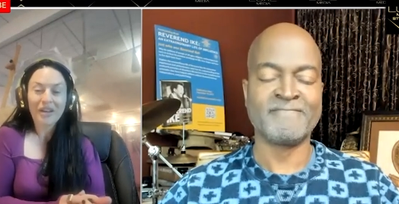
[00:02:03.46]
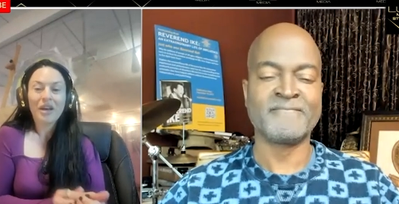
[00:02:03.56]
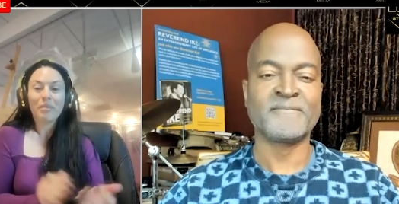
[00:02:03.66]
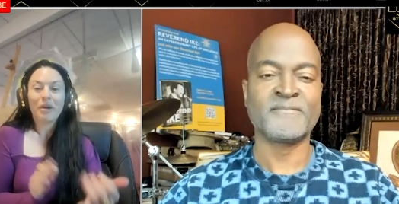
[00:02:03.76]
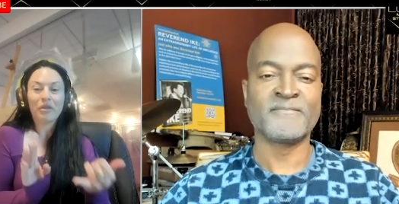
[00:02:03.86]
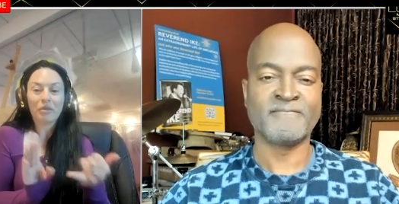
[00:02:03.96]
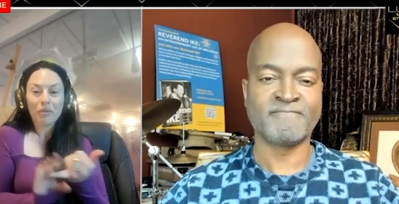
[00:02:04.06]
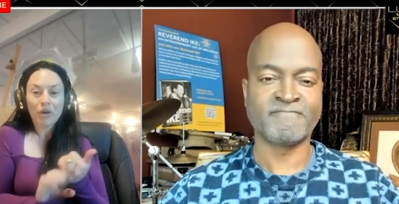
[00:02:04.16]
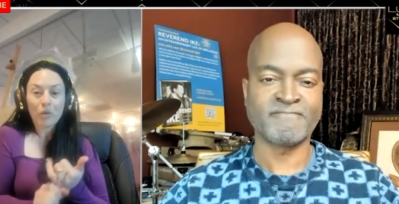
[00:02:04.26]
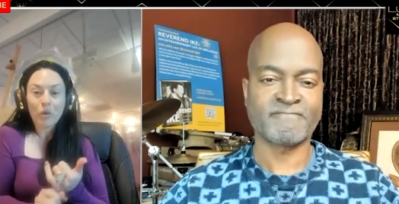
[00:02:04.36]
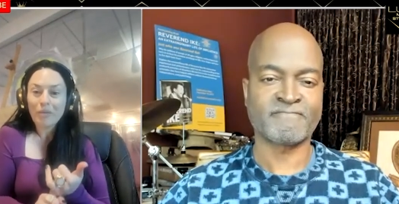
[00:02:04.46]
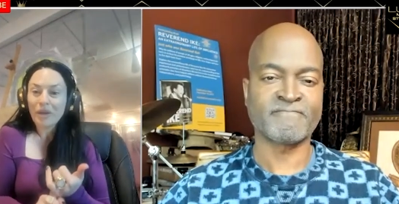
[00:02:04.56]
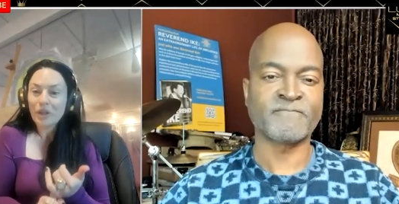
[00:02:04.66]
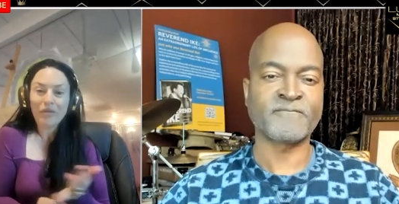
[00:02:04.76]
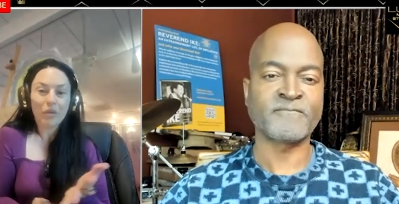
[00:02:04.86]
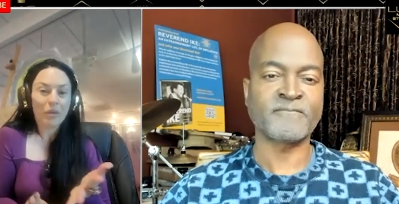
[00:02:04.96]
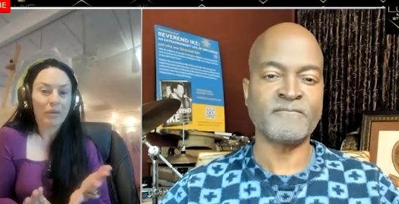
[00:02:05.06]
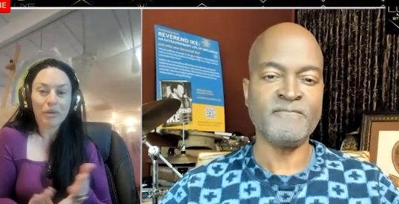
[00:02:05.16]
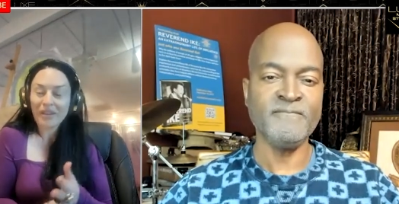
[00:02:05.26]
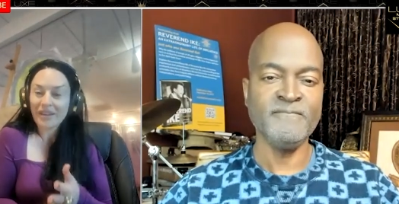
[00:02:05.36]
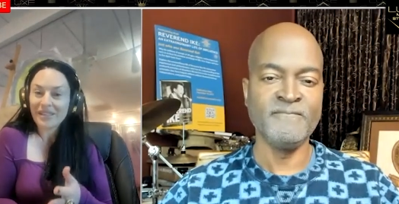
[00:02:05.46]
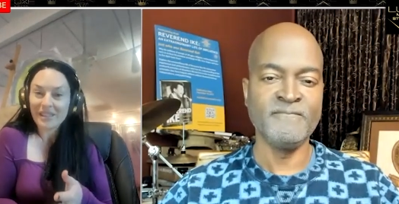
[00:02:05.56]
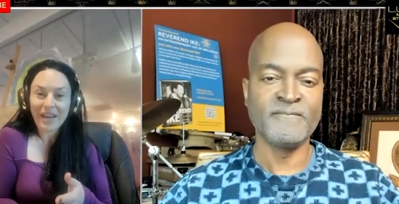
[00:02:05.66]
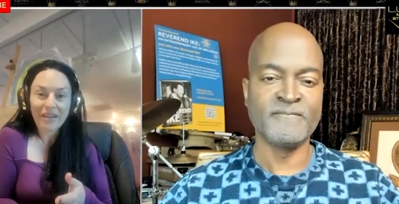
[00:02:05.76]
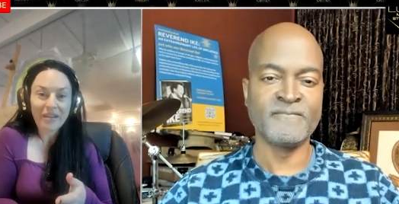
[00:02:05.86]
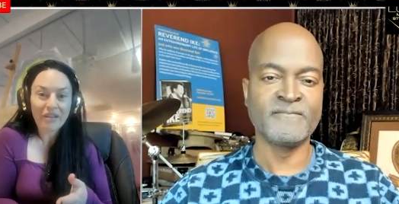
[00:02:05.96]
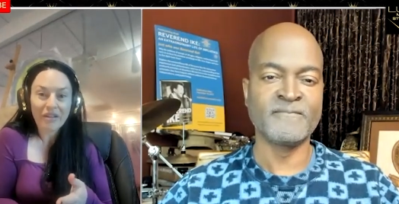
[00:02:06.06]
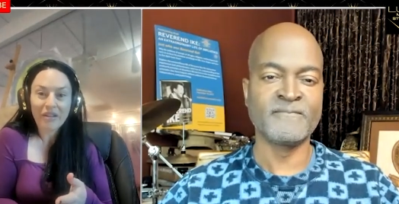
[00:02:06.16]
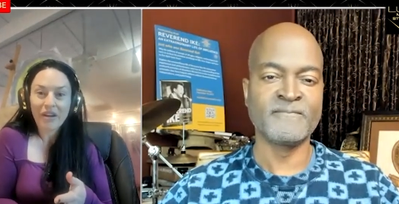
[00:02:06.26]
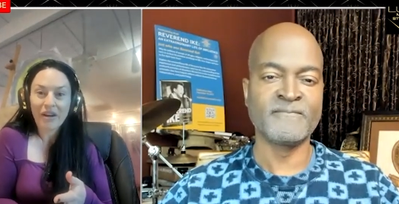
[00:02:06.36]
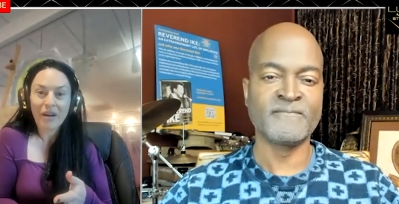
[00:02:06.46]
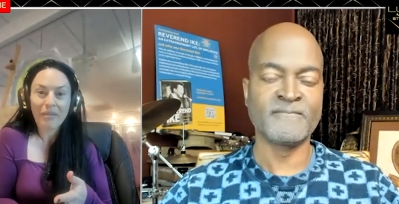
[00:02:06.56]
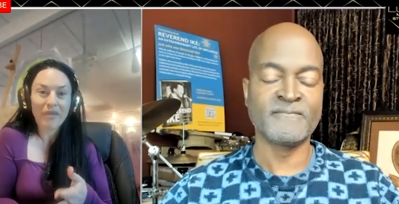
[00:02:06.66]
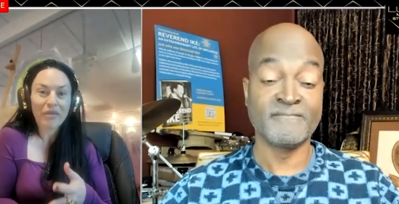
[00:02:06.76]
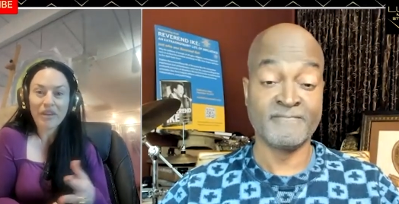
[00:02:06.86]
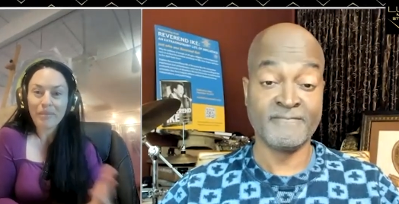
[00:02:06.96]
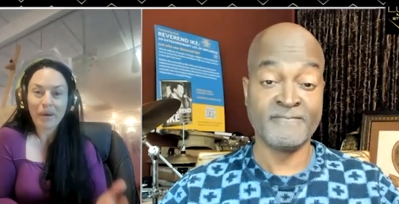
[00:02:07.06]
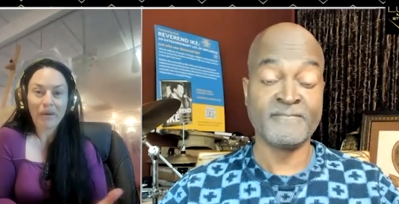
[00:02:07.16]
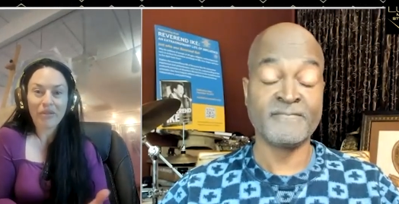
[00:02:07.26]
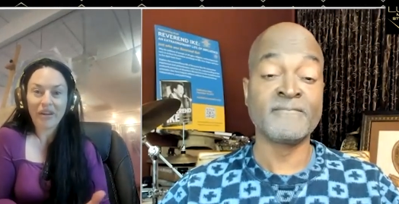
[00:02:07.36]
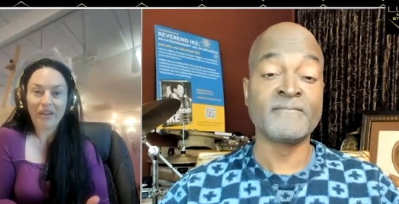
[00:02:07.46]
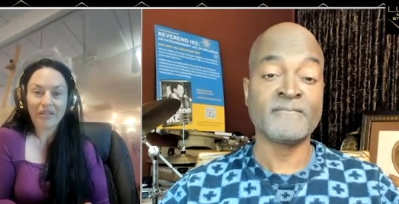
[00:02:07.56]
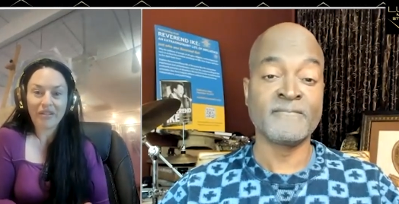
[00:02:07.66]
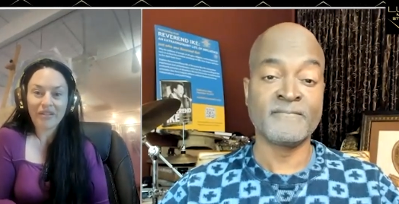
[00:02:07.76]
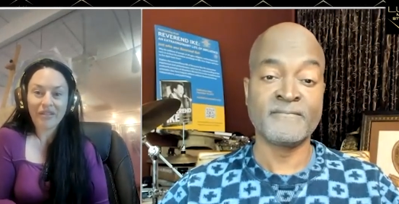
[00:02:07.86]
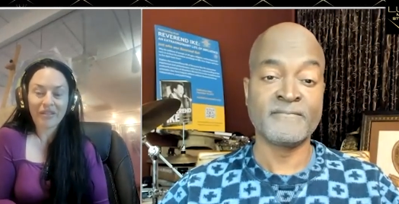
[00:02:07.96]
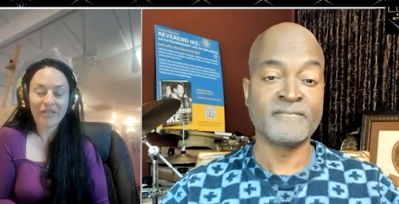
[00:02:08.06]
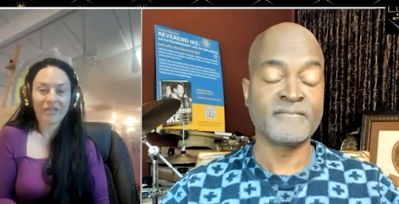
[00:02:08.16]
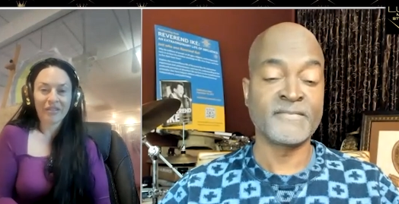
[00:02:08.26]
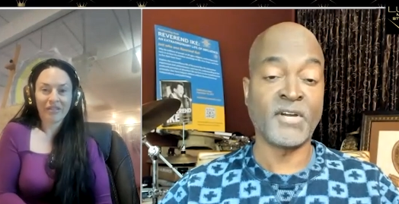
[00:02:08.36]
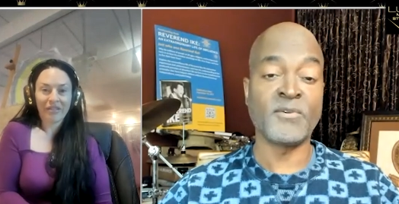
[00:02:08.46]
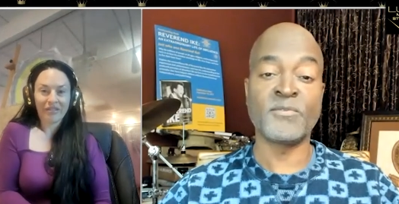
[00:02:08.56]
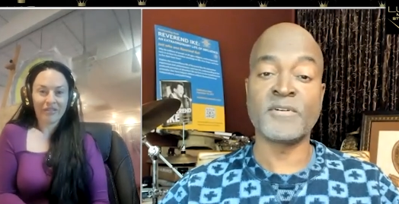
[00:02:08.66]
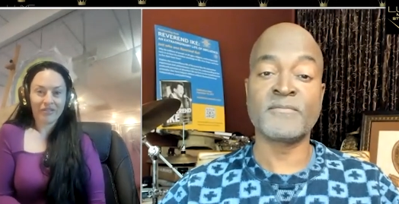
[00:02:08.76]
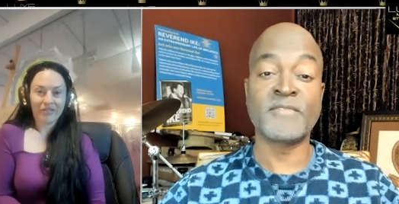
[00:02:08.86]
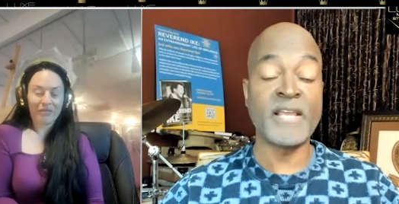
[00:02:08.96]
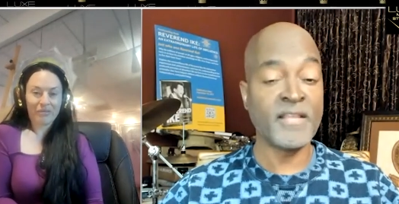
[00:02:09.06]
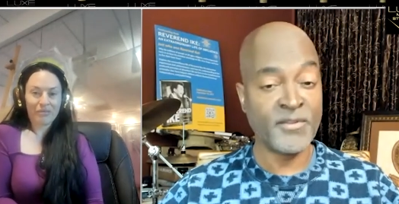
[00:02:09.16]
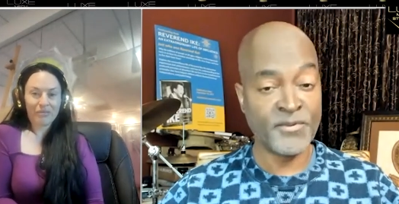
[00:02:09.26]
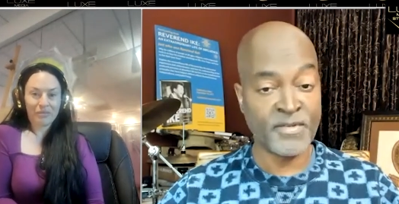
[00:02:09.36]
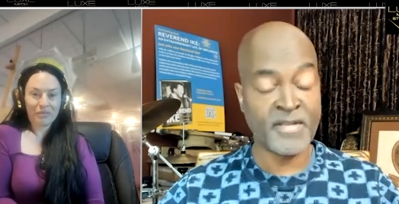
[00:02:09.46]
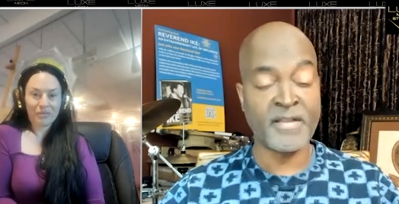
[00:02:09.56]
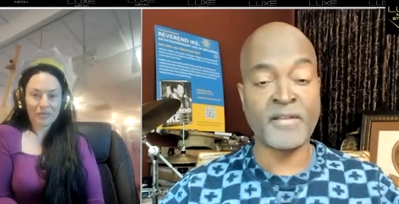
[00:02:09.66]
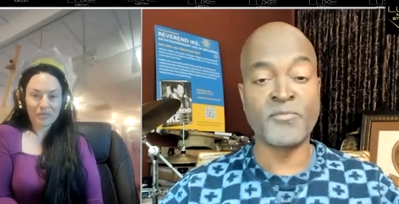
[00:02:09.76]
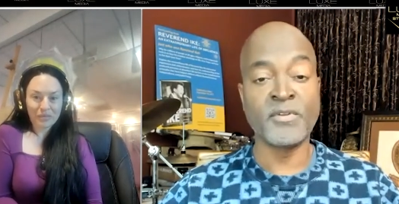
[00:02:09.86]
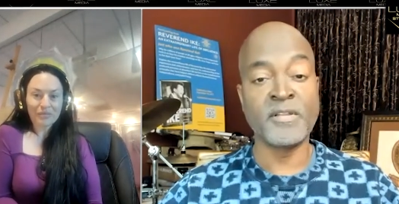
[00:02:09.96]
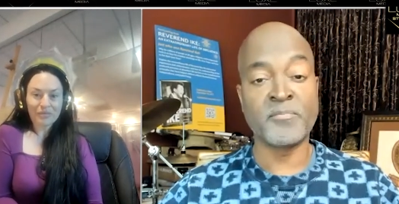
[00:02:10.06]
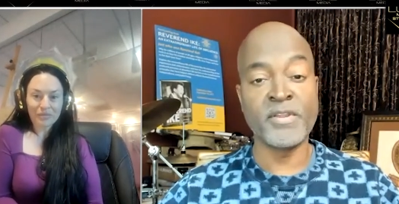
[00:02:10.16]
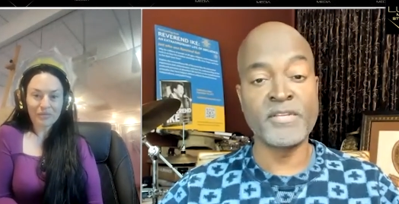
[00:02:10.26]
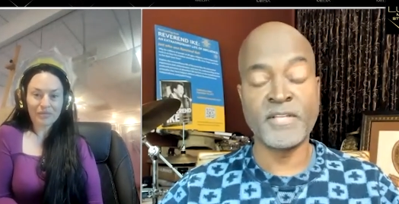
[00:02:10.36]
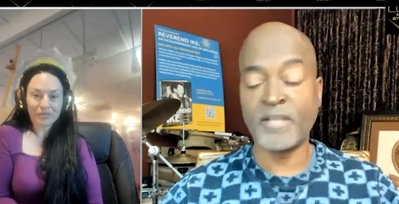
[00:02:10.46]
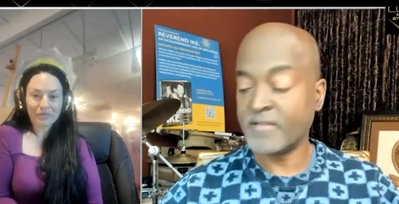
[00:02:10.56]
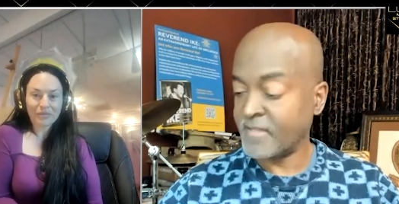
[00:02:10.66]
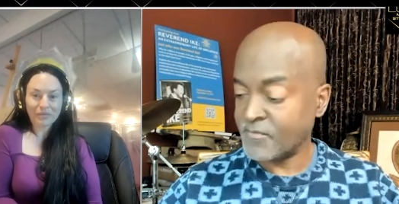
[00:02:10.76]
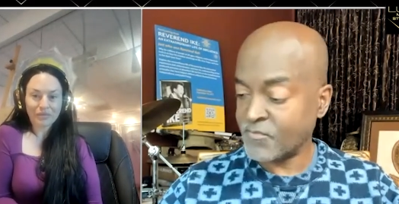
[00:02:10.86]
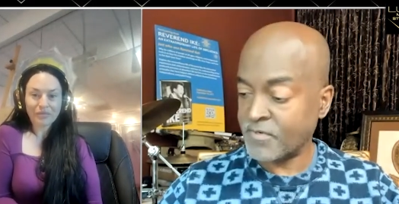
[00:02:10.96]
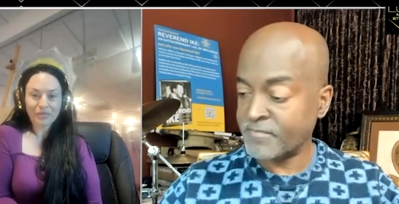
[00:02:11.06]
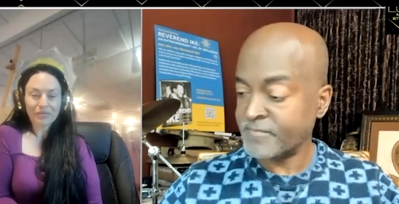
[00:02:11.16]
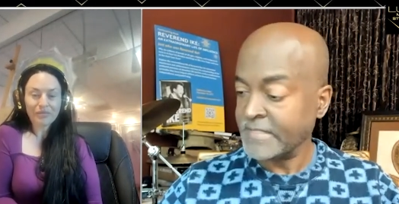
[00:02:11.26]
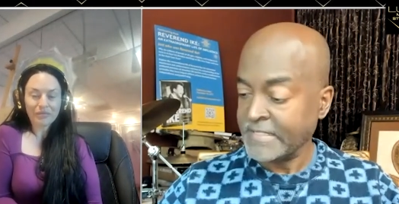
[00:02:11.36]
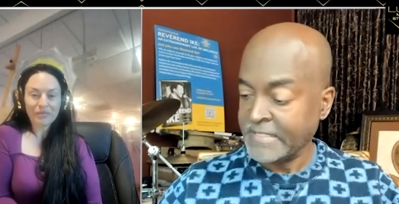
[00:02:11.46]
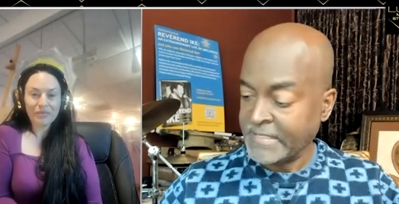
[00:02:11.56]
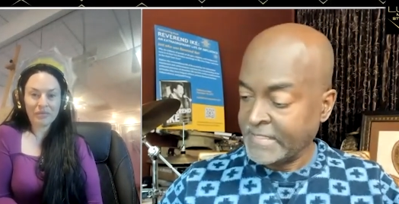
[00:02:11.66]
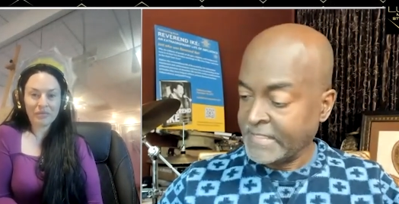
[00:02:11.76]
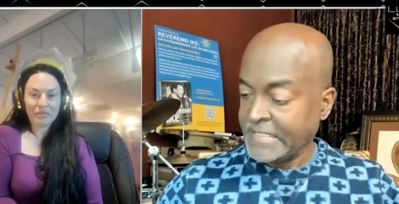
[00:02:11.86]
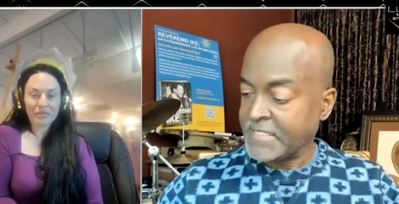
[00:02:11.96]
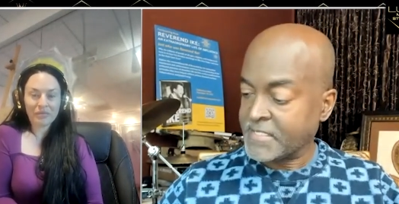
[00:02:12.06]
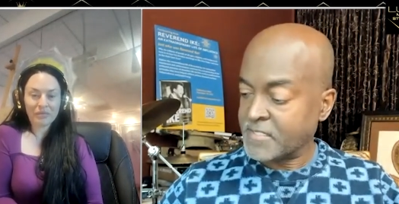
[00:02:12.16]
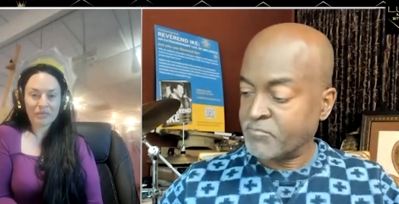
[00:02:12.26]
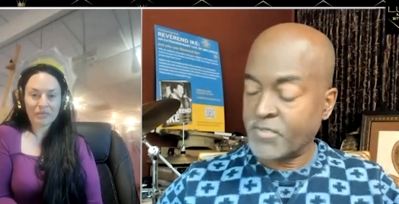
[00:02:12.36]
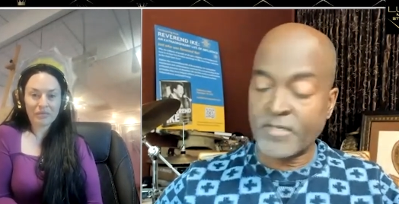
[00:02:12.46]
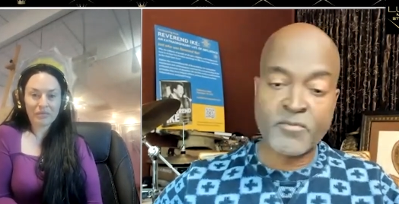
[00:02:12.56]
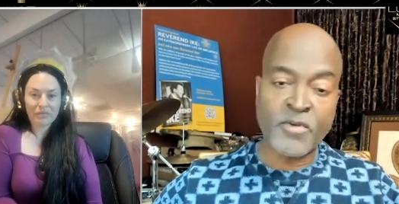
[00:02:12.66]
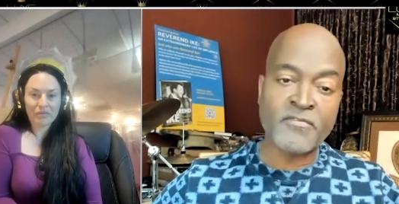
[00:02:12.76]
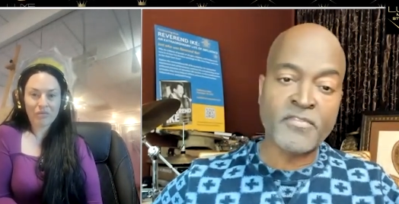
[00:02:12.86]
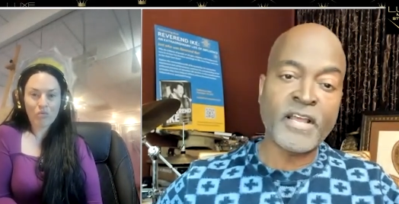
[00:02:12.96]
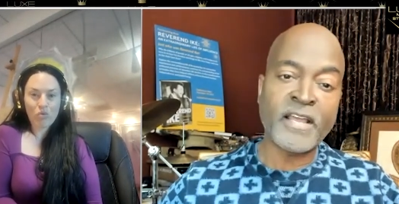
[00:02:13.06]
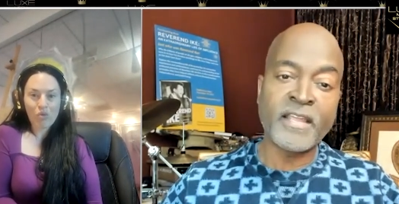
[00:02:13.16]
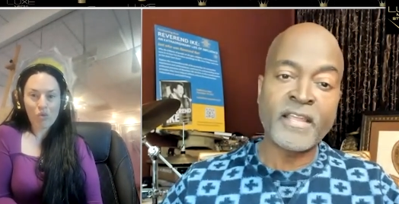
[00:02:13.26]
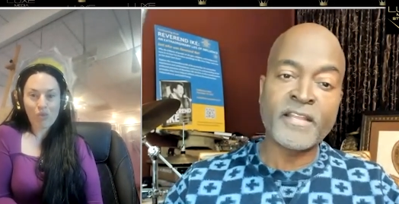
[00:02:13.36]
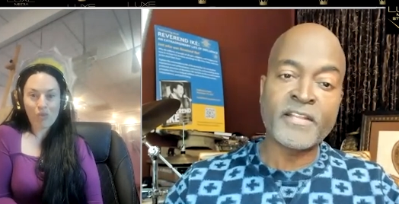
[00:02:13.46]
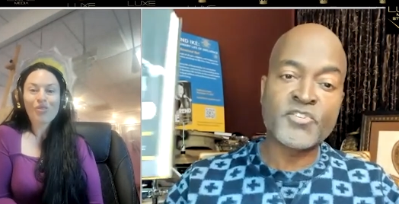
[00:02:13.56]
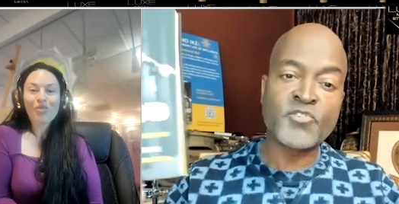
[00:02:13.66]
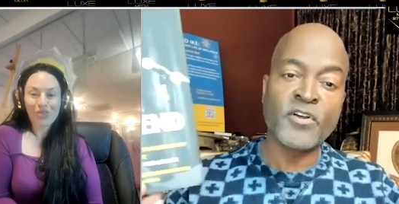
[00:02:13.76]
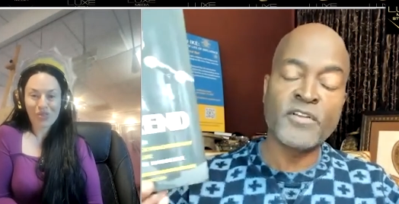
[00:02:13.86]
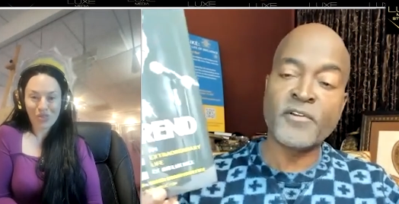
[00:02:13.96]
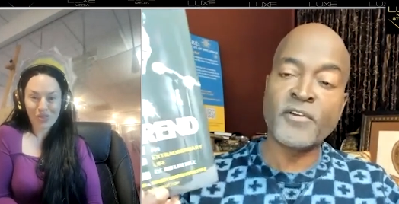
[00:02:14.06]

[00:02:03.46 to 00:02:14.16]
Speaker 1: about the book. What made you even want to put that together? Um, everything about that.
Speaker 2: Oh, well, thank you. I, I really appreciate that. Well, this is the book, Reverend Ike, An Extraordinary